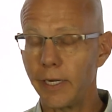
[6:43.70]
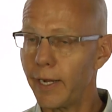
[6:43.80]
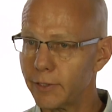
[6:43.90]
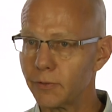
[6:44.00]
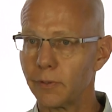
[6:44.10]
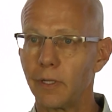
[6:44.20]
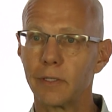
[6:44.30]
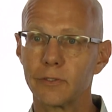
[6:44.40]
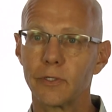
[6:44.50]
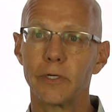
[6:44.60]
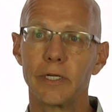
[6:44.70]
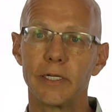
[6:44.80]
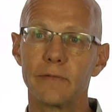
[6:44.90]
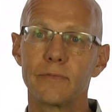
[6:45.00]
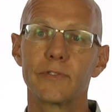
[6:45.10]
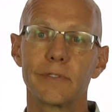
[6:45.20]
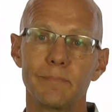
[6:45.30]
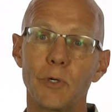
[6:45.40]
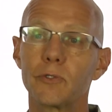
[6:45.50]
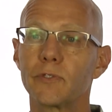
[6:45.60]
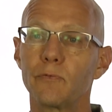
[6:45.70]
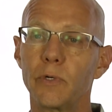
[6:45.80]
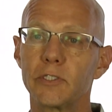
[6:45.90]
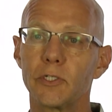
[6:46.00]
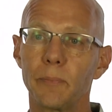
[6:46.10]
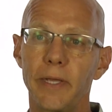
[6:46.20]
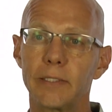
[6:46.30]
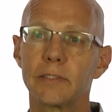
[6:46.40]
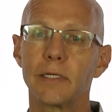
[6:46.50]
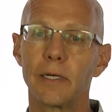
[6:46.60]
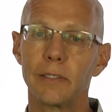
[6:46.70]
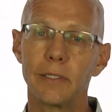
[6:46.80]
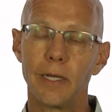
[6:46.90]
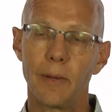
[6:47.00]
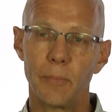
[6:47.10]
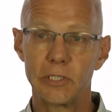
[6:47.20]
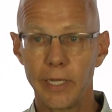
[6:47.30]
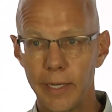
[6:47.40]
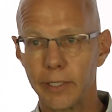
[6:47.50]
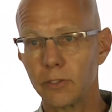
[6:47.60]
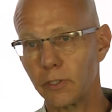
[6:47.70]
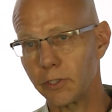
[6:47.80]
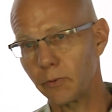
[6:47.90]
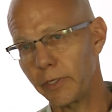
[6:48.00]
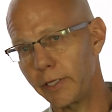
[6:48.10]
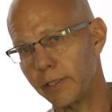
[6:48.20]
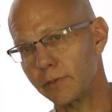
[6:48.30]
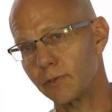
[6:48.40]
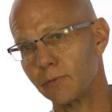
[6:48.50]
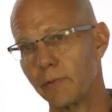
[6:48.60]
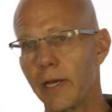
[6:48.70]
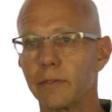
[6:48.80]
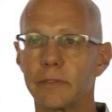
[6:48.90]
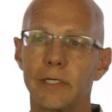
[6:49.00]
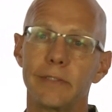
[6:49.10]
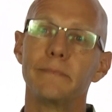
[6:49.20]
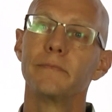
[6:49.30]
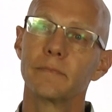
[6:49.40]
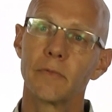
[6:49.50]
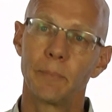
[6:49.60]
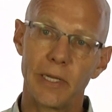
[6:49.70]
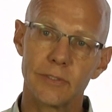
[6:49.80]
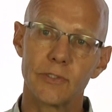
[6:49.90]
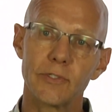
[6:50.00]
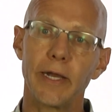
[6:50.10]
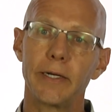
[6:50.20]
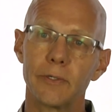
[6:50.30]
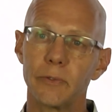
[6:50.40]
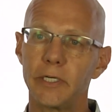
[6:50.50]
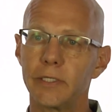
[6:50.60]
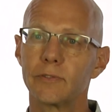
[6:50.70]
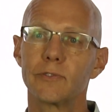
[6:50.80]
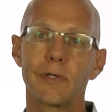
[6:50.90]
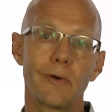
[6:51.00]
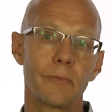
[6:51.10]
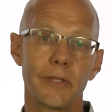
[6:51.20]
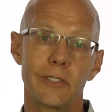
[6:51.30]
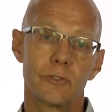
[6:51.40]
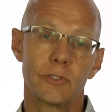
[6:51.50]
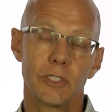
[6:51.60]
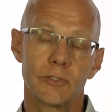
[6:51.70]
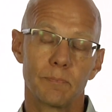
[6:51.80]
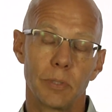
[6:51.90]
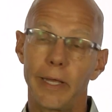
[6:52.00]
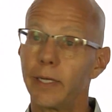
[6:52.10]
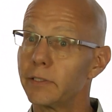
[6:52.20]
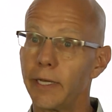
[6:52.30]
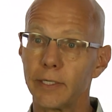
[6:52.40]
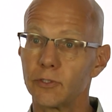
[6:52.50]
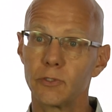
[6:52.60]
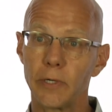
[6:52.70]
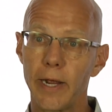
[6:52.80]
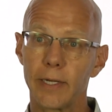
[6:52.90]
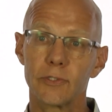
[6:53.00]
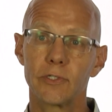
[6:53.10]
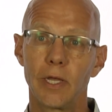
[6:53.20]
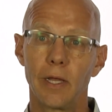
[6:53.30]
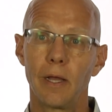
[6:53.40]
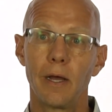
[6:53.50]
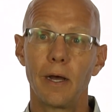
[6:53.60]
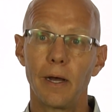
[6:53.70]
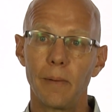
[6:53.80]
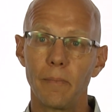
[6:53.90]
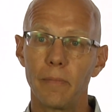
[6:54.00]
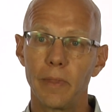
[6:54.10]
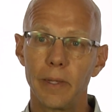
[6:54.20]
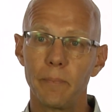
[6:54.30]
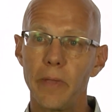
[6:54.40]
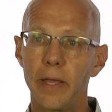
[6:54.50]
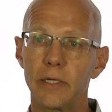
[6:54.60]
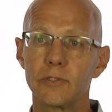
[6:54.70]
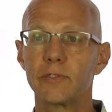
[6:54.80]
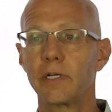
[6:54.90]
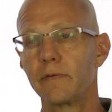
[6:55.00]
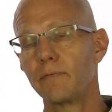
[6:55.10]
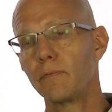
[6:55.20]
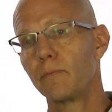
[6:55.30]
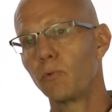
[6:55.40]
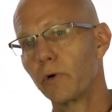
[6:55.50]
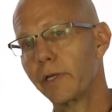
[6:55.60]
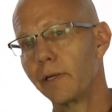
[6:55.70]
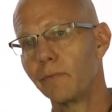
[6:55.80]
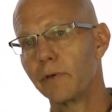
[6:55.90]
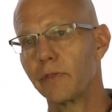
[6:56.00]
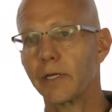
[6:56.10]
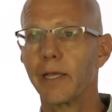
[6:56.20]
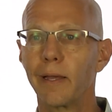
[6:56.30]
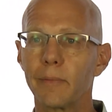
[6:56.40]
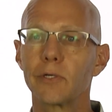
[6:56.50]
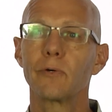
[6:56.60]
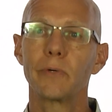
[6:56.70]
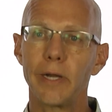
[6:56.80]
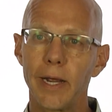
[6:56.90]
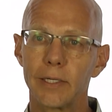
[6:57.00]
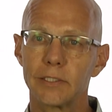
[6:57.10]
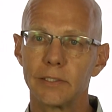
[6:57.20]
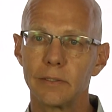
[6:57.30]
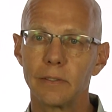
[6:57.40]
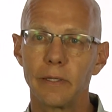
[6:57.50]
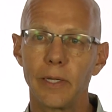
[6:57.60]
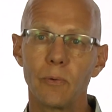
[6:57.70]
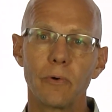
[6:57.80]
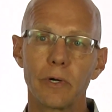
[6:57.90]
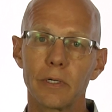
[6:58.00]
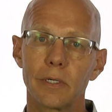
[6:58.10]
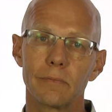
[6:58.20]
natural alternatives, most of which are based on botanical ingredients rather than pesticide ingredients. So these are just plant extracts, and instead of working with a chemical reaction, they work